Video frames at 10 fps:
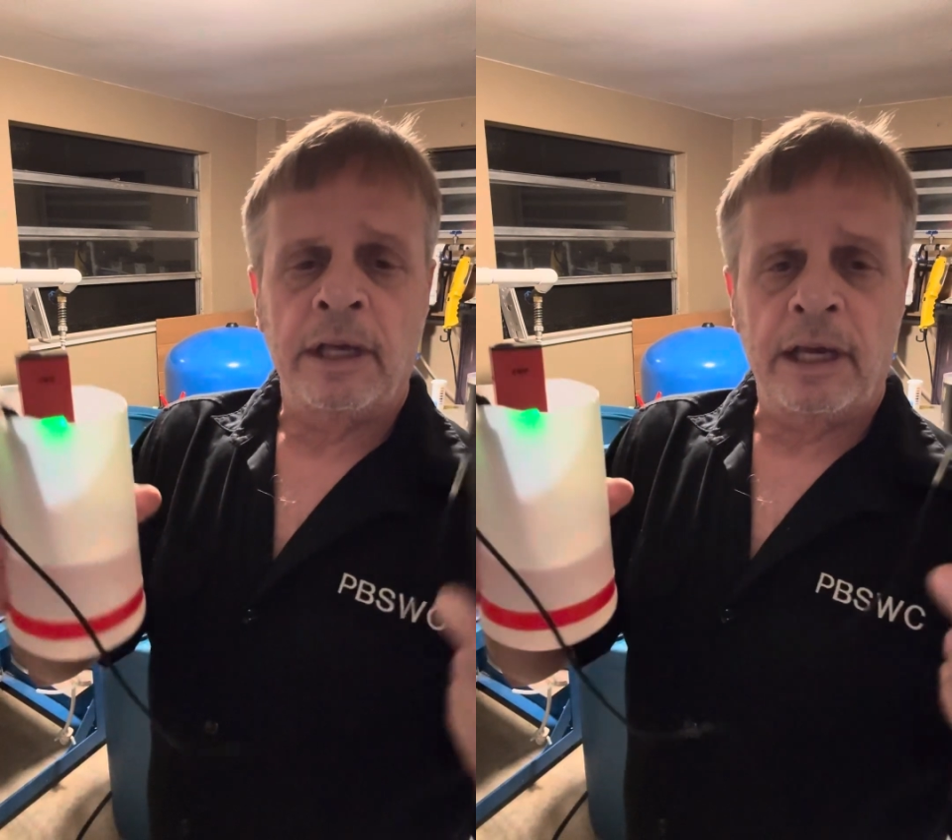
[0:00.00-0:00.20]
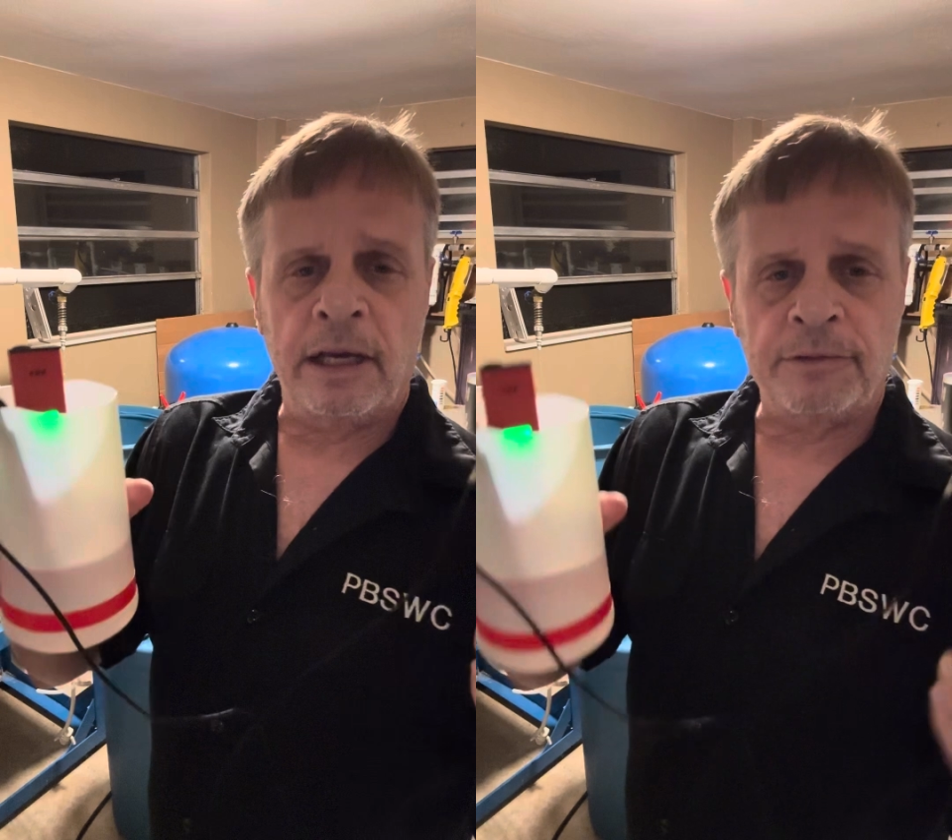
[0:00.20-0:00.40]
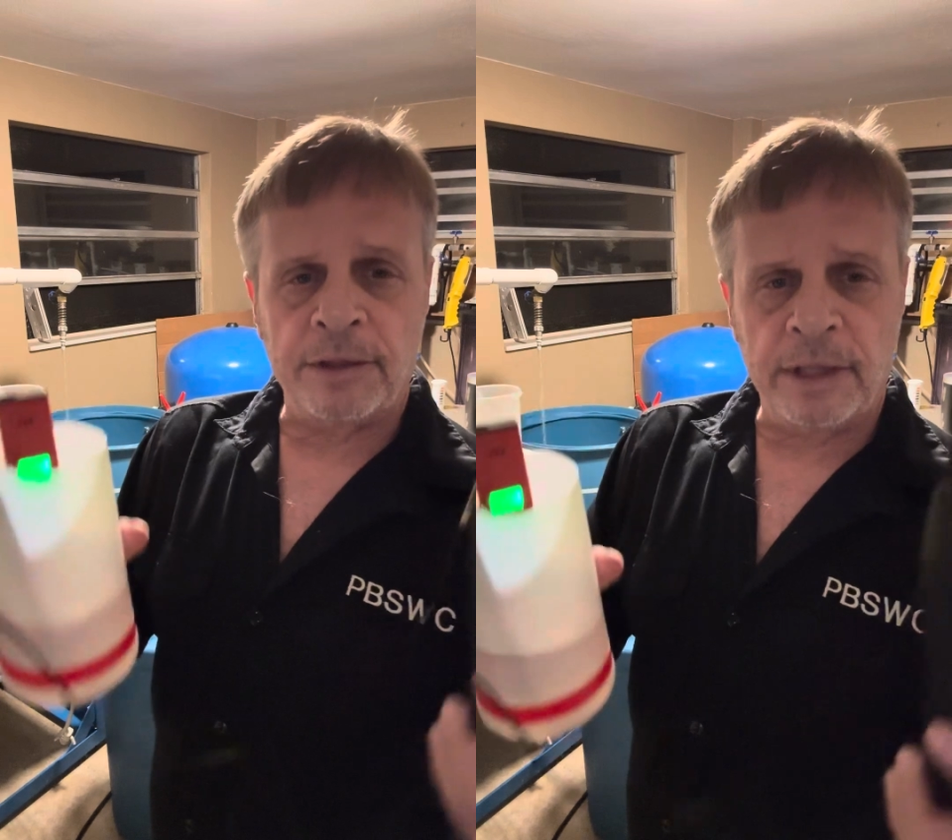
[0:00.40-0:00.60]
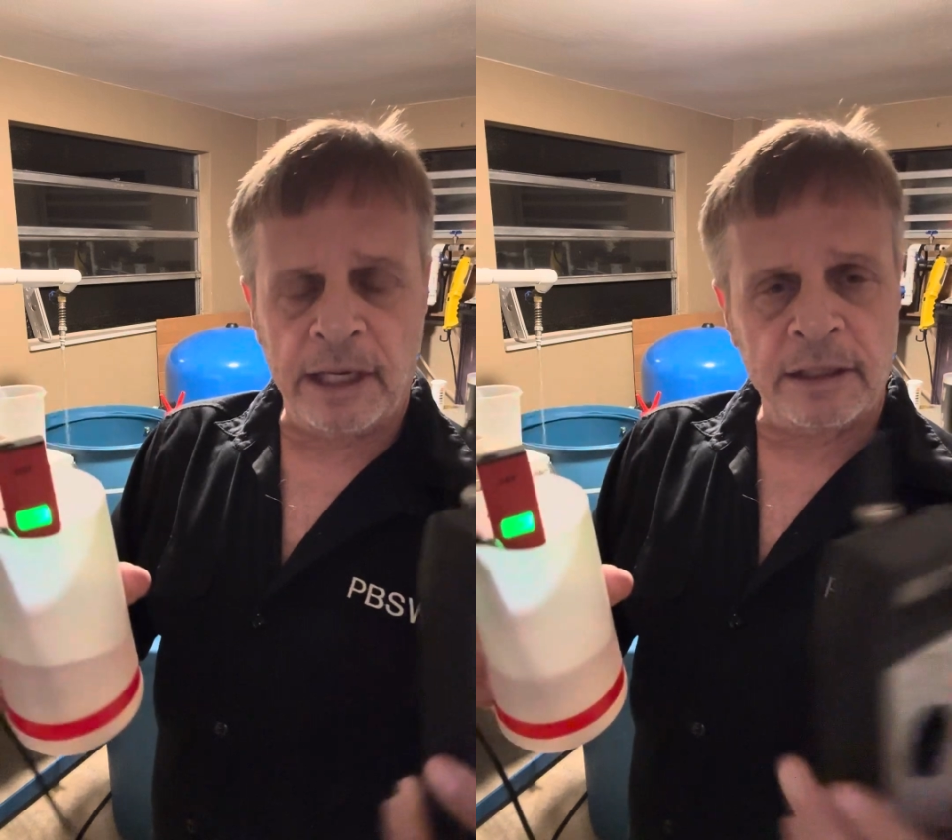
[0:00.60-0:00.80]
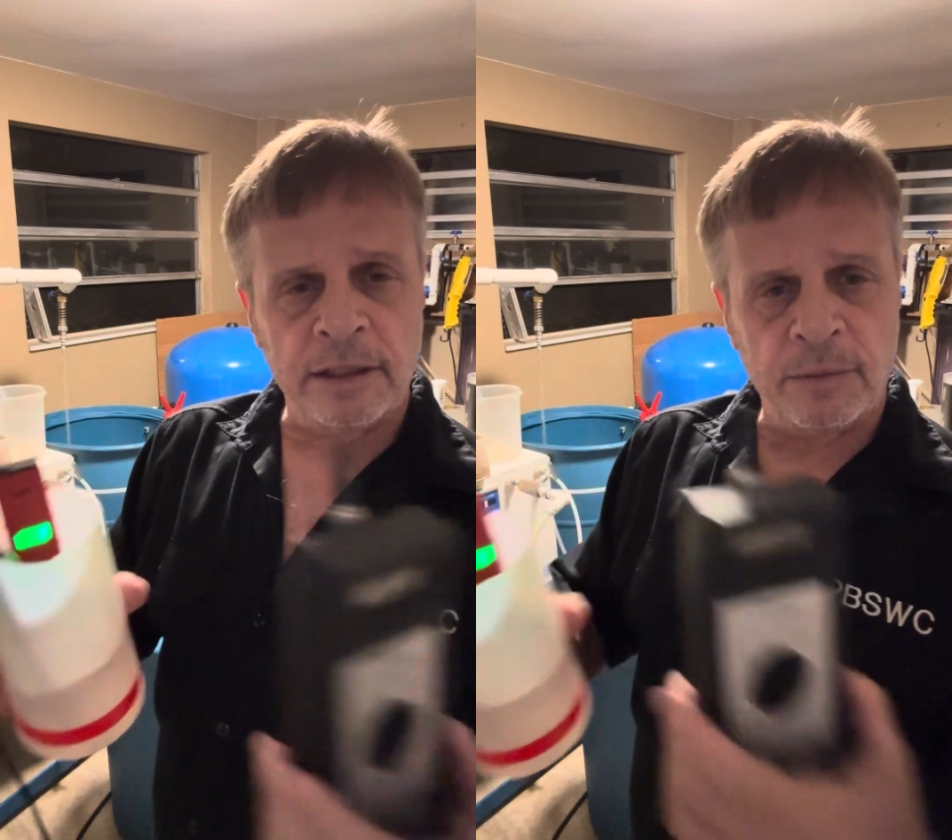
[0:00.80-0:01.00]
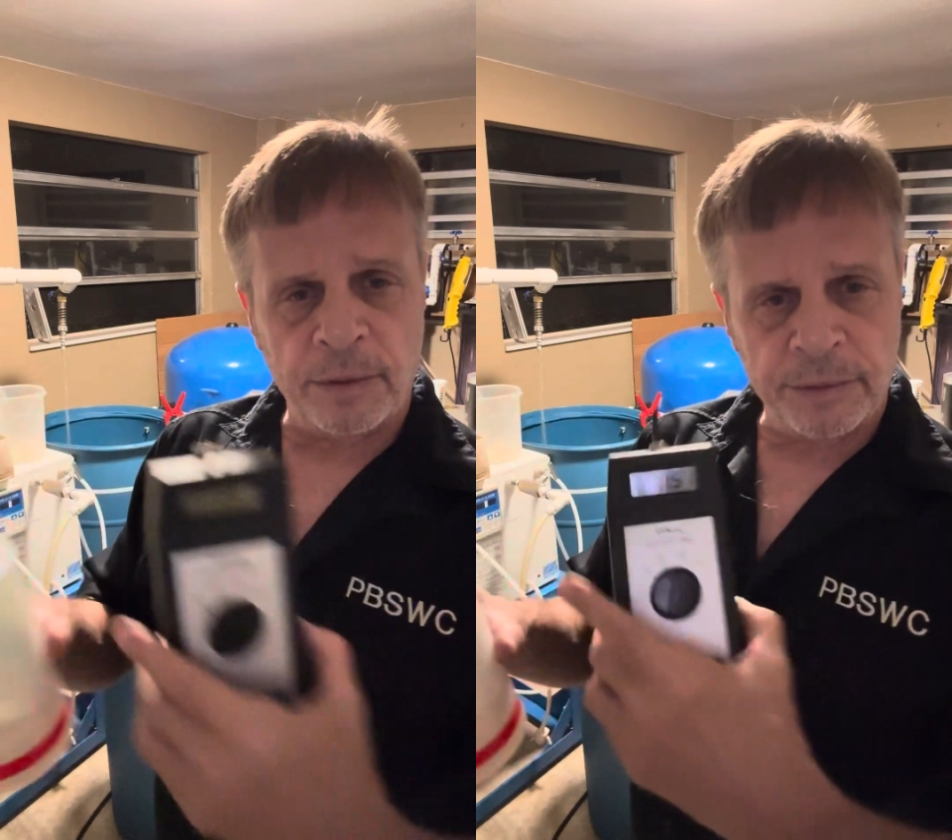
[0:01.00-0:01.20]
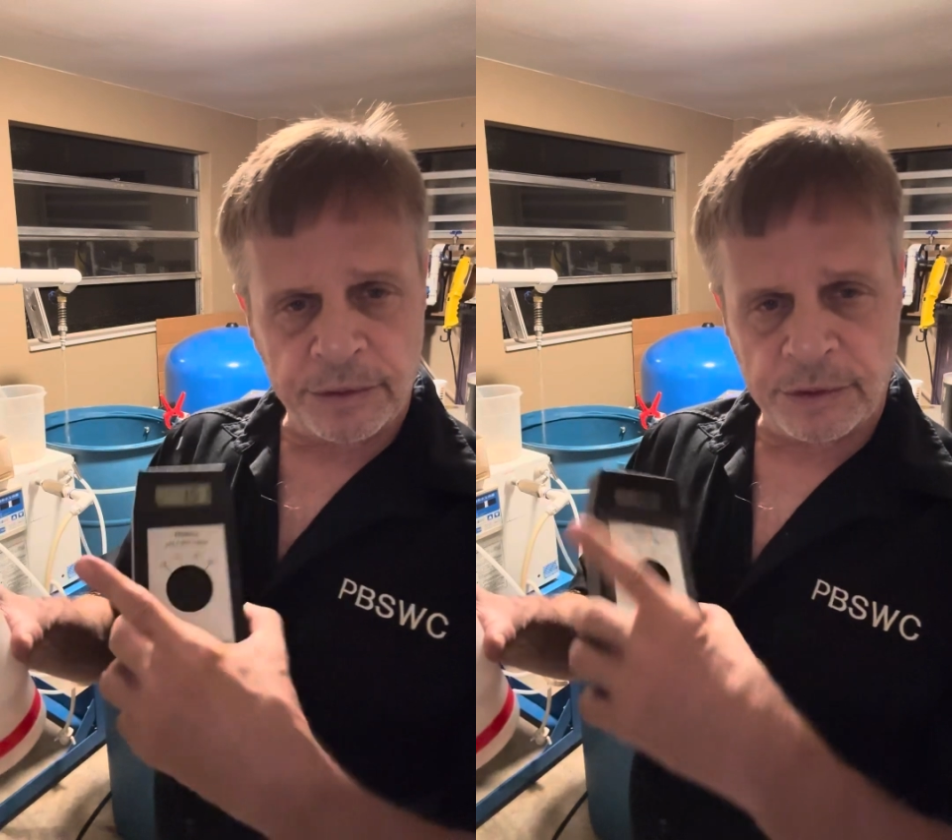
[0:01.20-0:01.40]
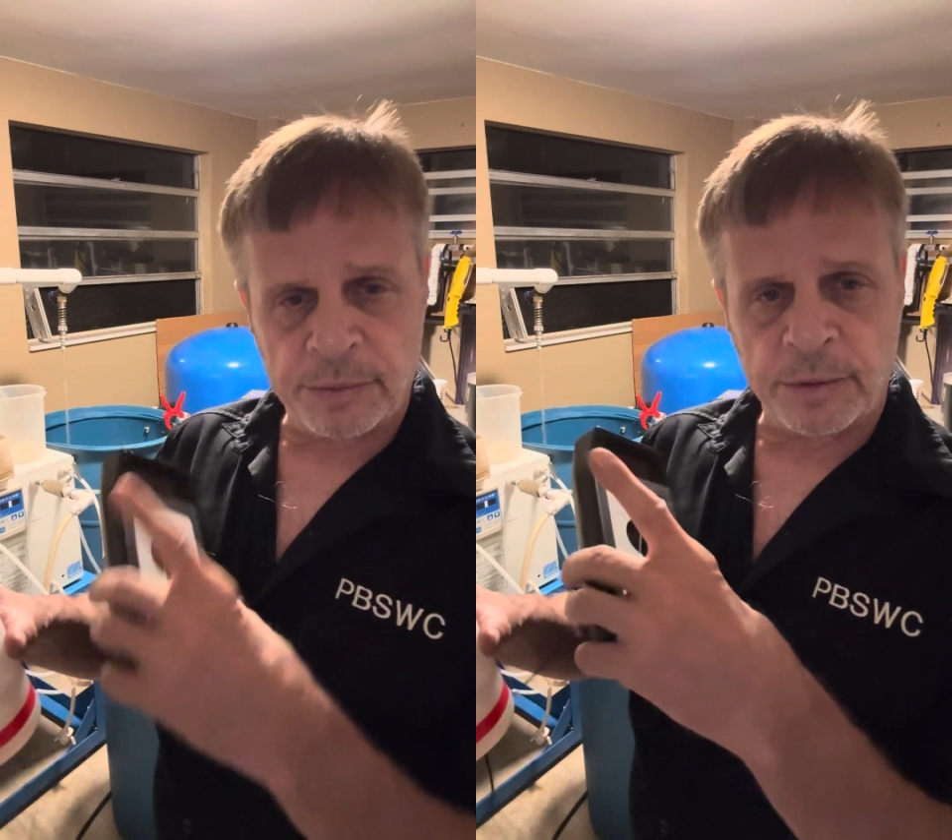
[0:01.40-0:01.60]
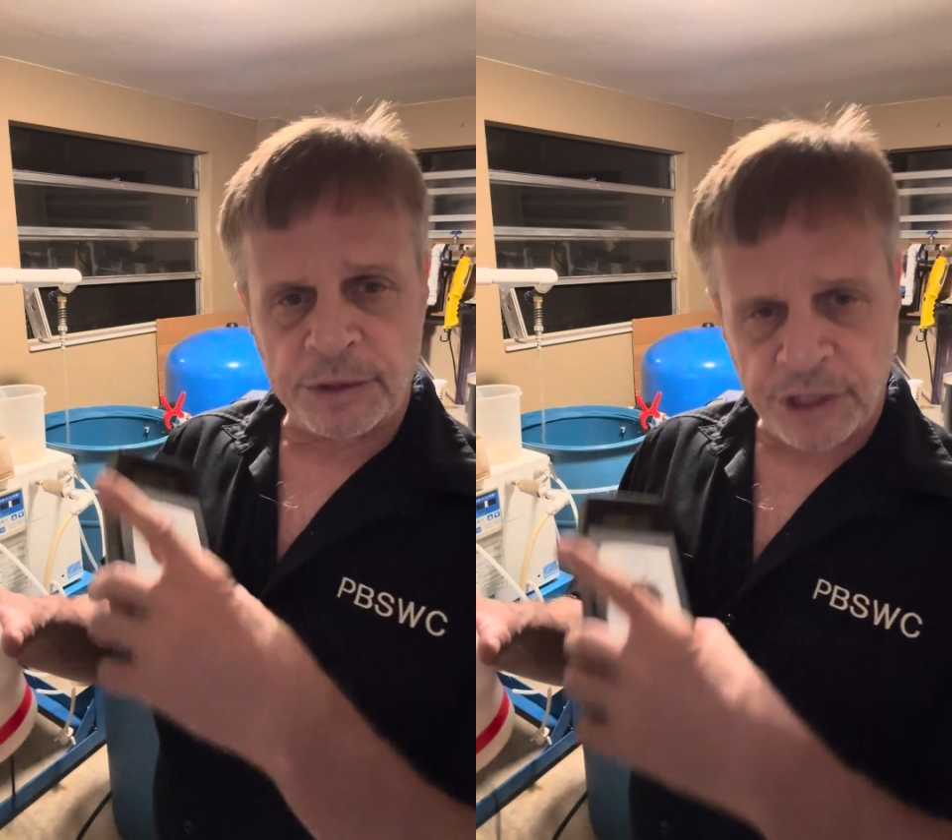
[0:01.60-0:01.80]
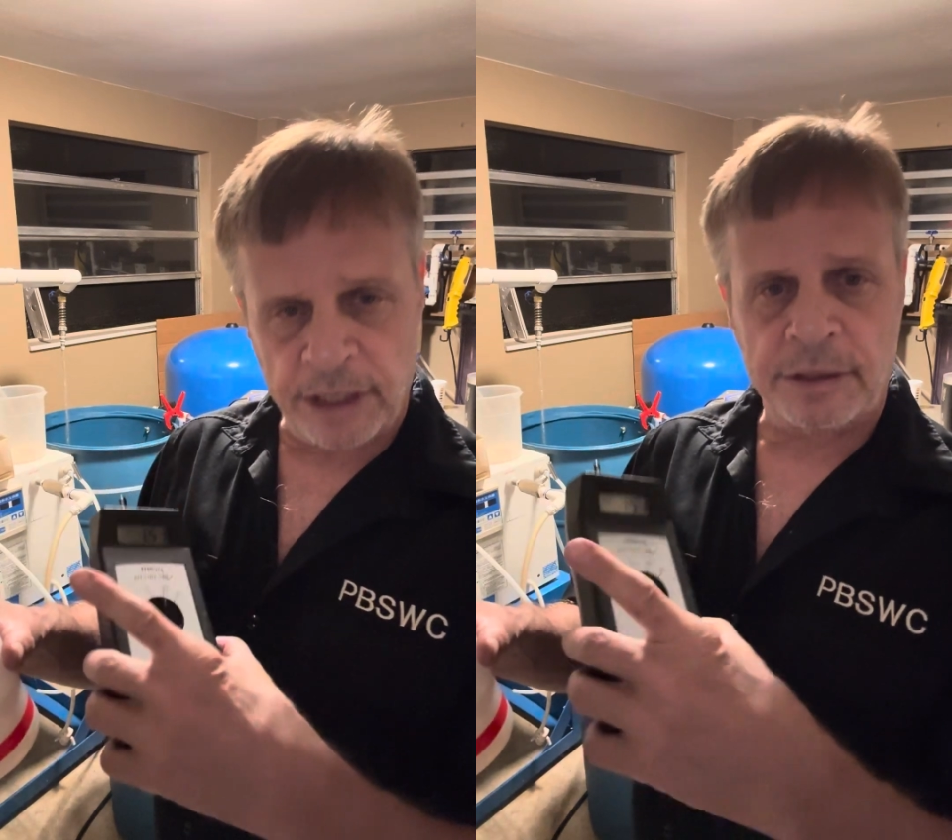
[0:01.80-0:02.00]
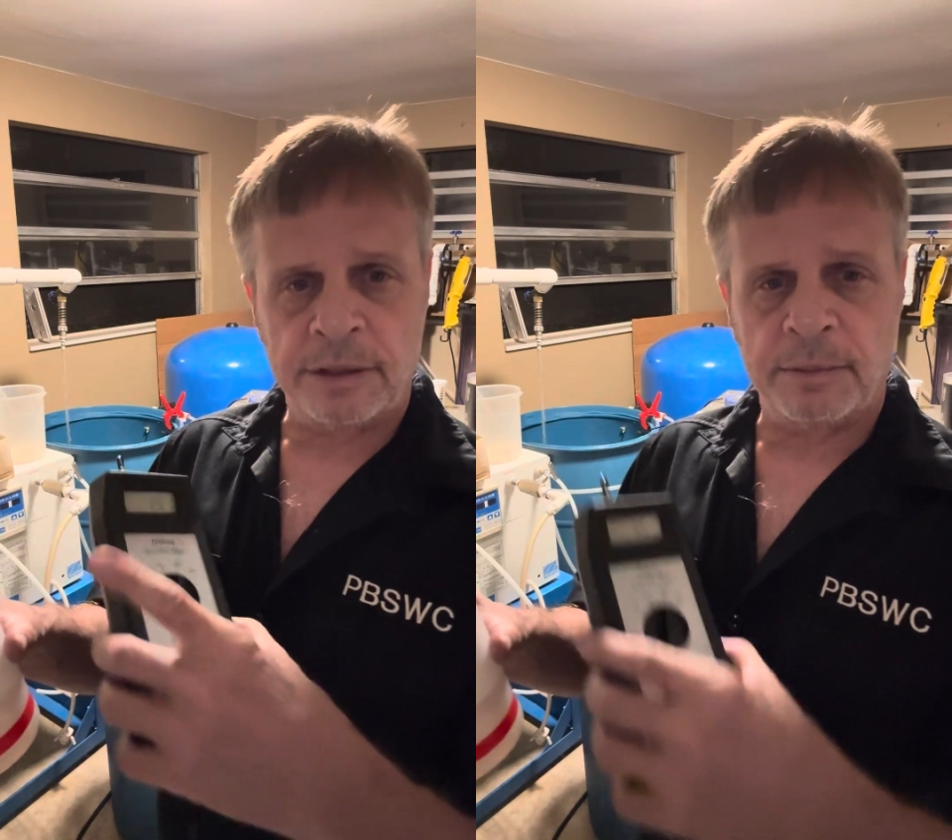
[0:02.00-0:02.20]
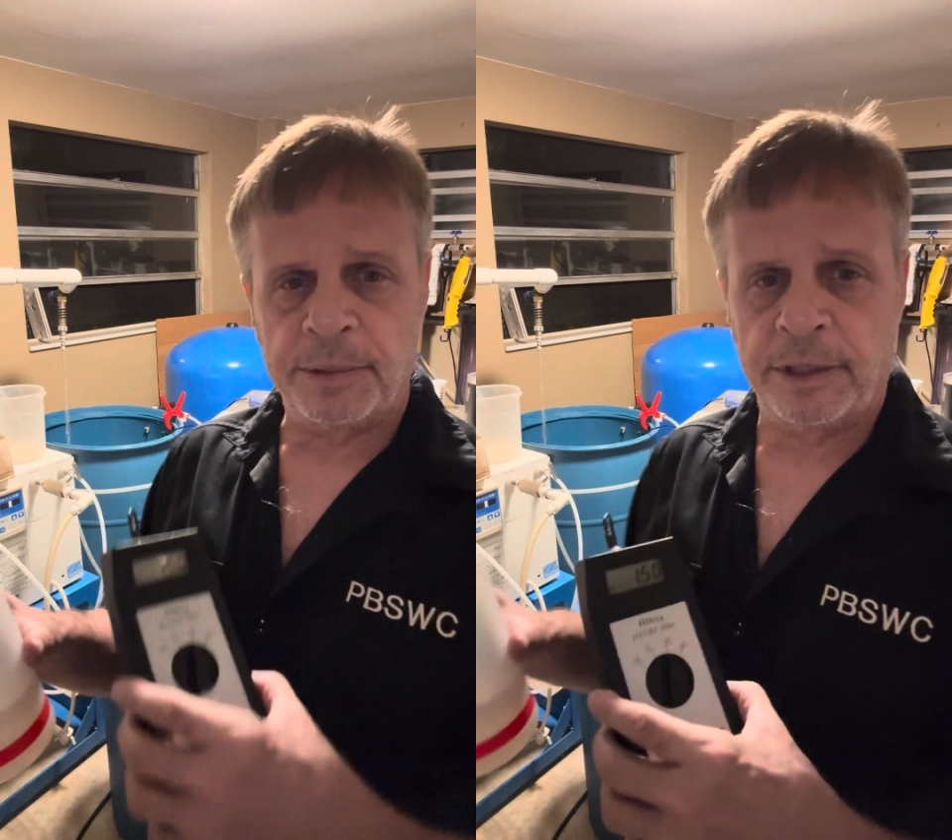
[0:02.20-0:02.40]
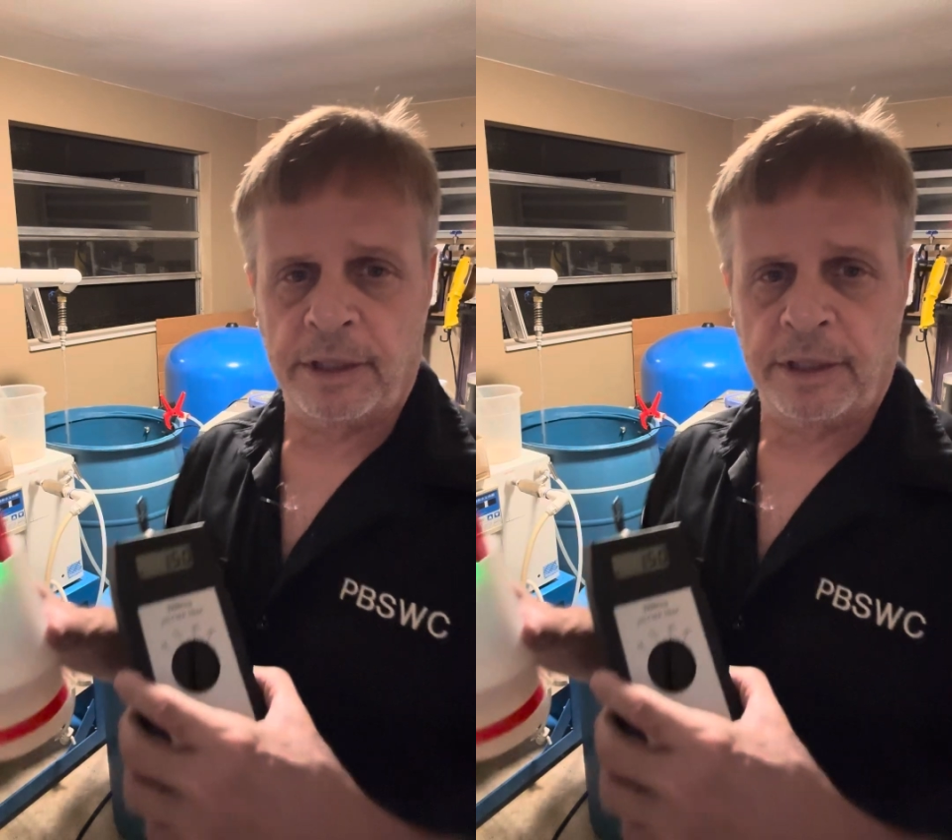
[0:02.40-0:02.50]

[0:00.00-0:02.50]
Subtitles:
After that, then what we'll do is we'll change the pH.